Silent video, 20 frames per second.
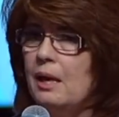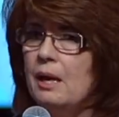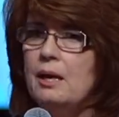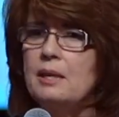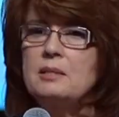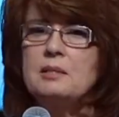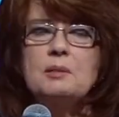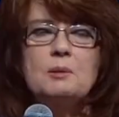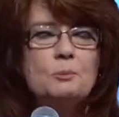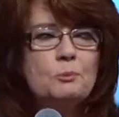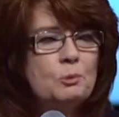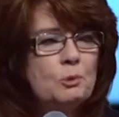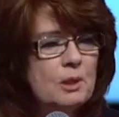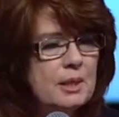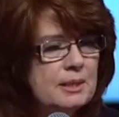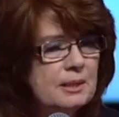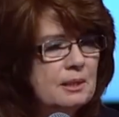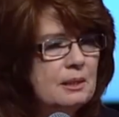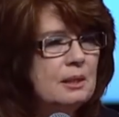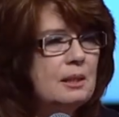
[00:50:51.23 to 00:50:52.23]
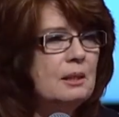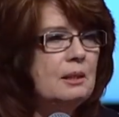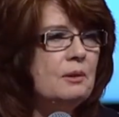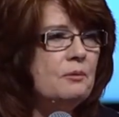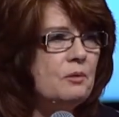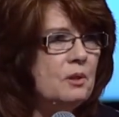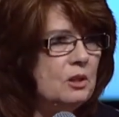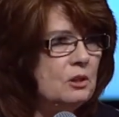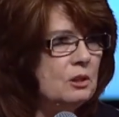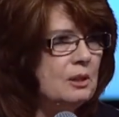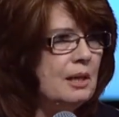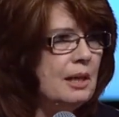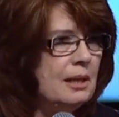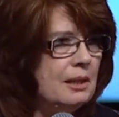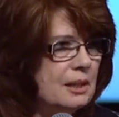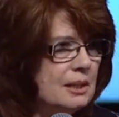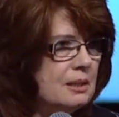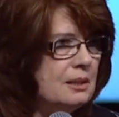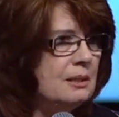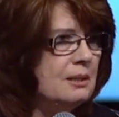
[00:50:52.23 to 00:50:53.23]
as the President of the
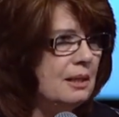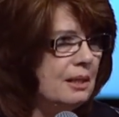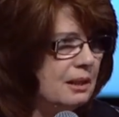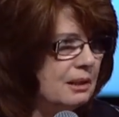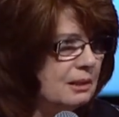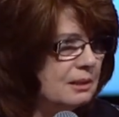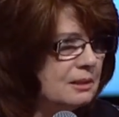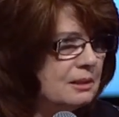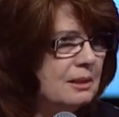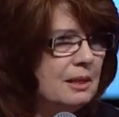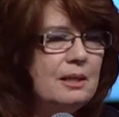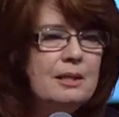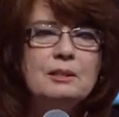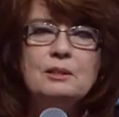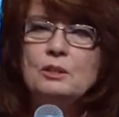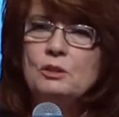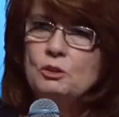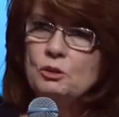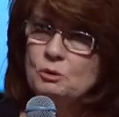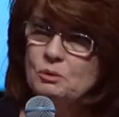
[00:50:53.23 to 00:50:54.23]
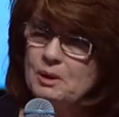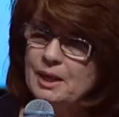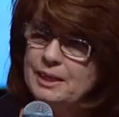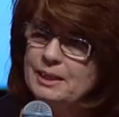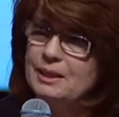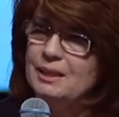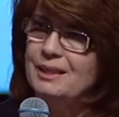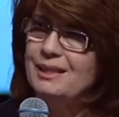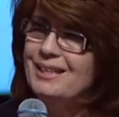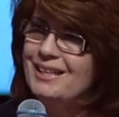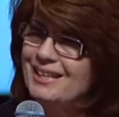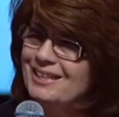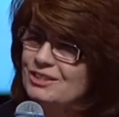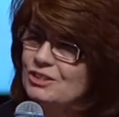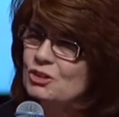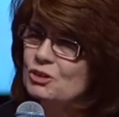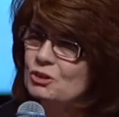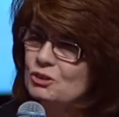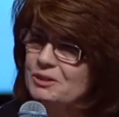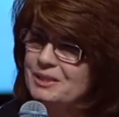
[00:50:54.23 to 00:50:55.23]
United States to try to
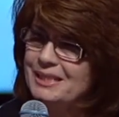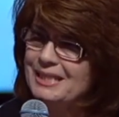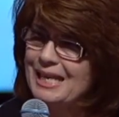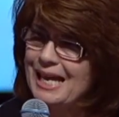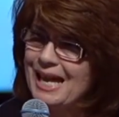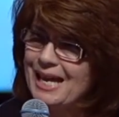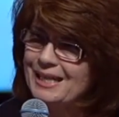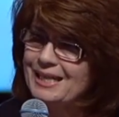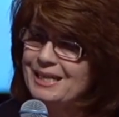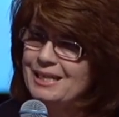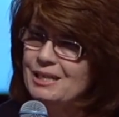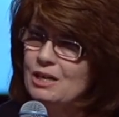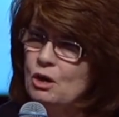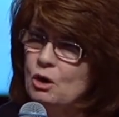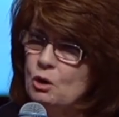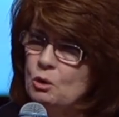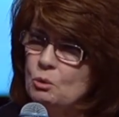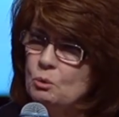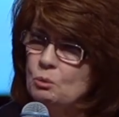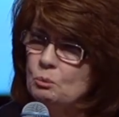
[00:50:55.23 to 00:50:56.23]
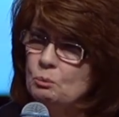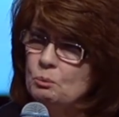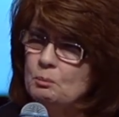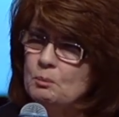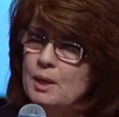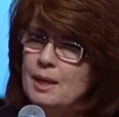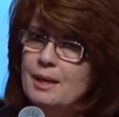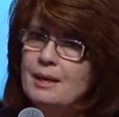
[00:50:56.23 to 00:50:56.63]
get your daddy home